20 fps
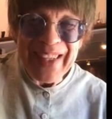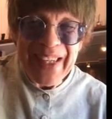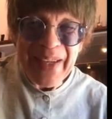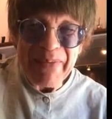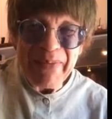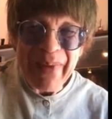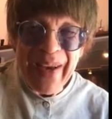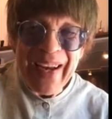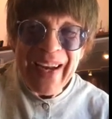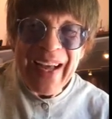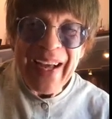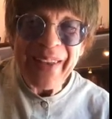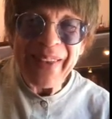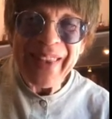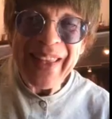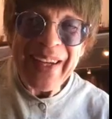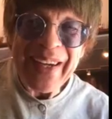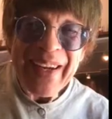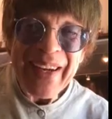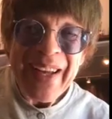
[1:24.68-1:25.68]
see Ben
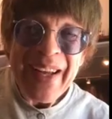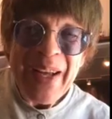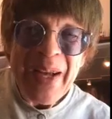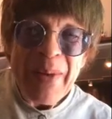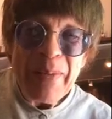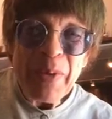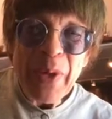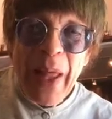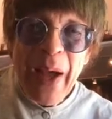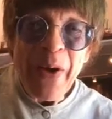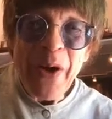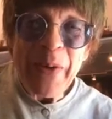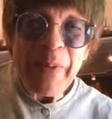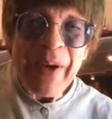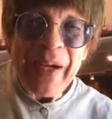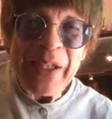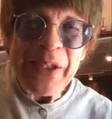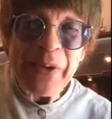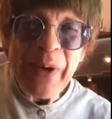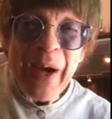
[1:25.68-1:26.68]
out there plowing
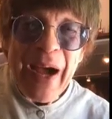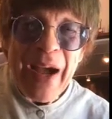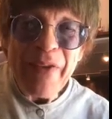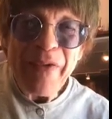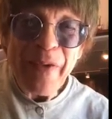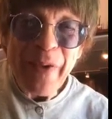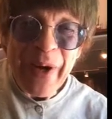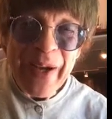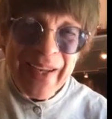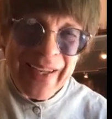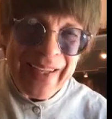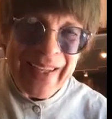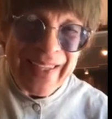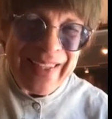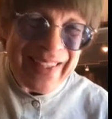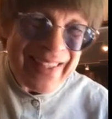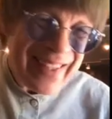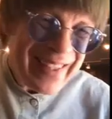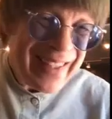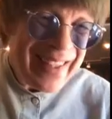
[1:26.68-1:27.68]
my driveway.
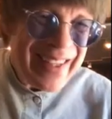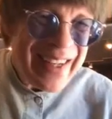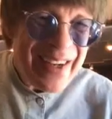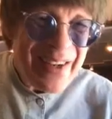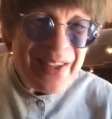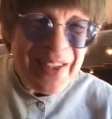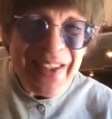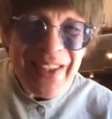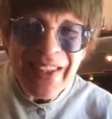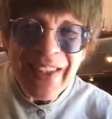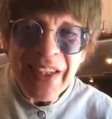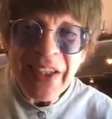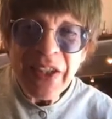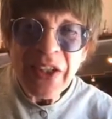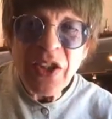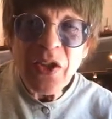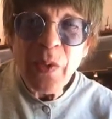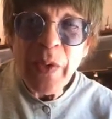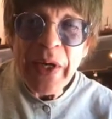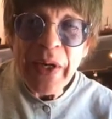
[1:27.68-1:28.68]
It just, you know, just such a
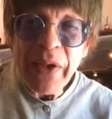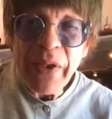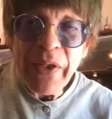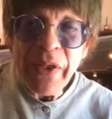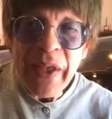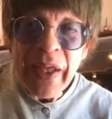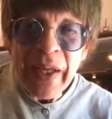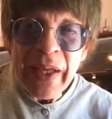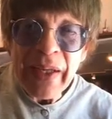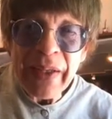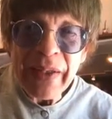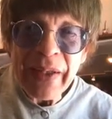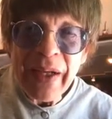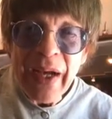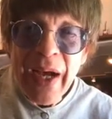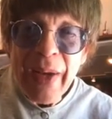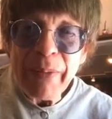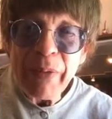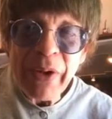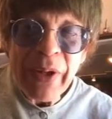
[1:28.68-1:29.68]
sweet thing.
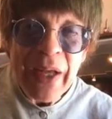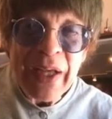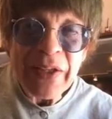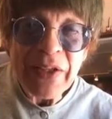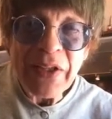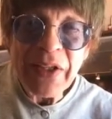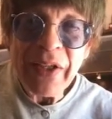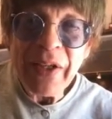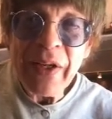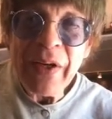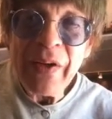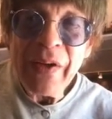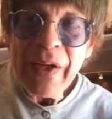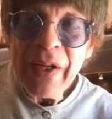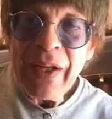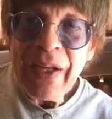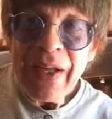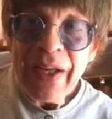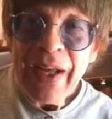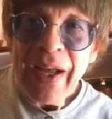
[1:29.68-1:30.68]
God bless, you know.
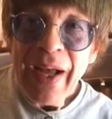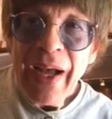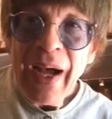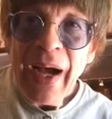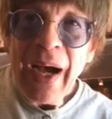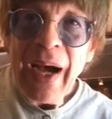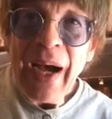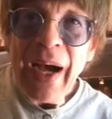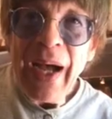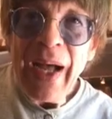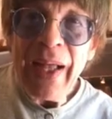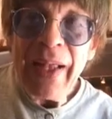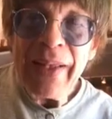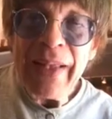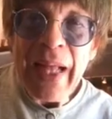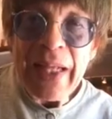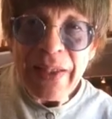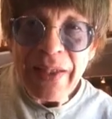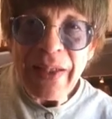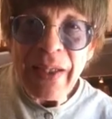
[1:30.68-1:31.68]
Uh,
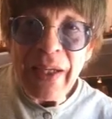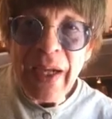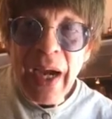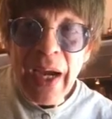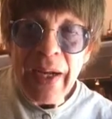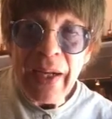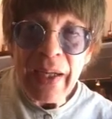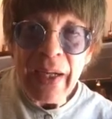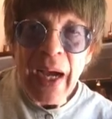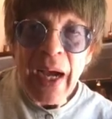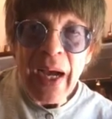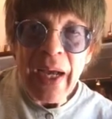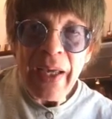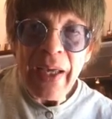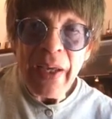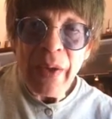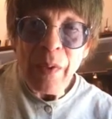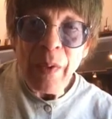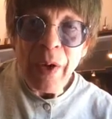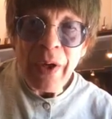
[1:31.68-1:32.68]
that's the kind of guy
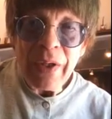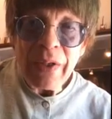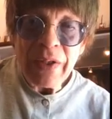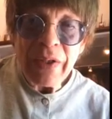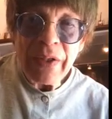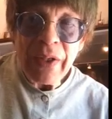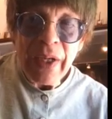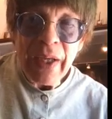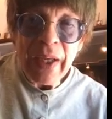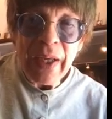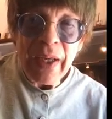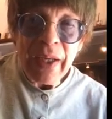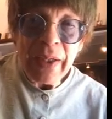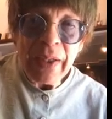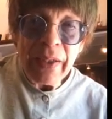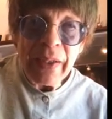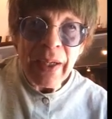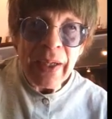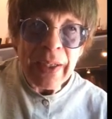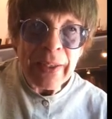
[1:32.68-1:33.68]
he was.
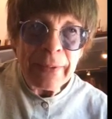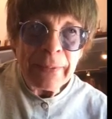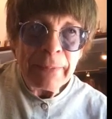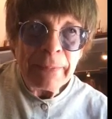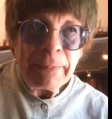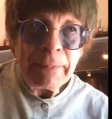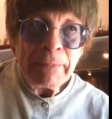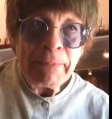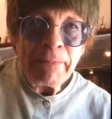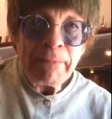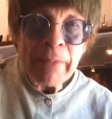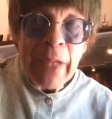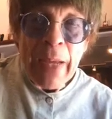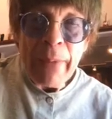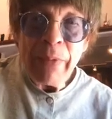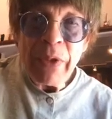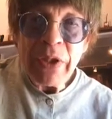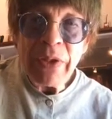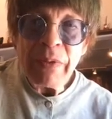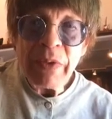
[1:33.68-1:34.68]
And uh, I
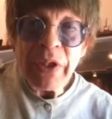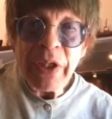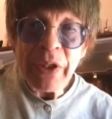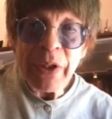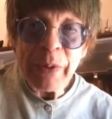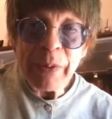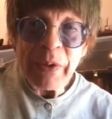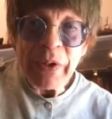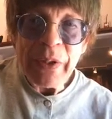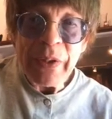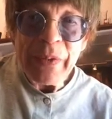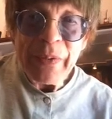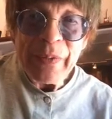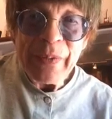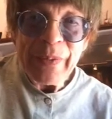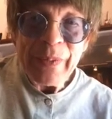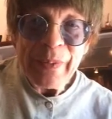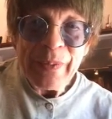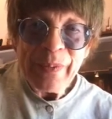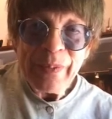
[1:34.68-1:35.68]
miss him terribly.
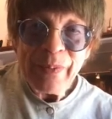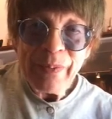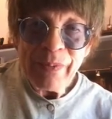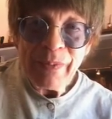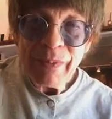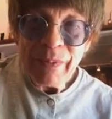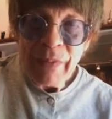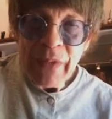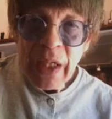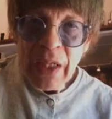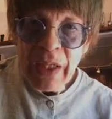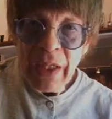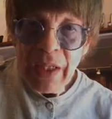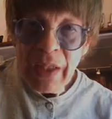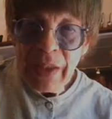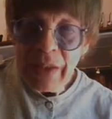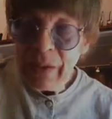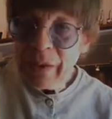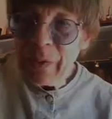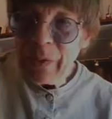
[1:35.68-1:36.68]

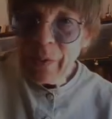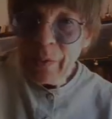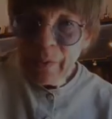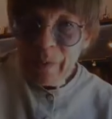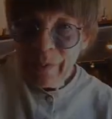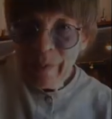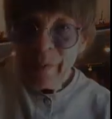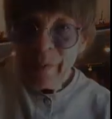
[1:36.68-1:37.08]
Uh, so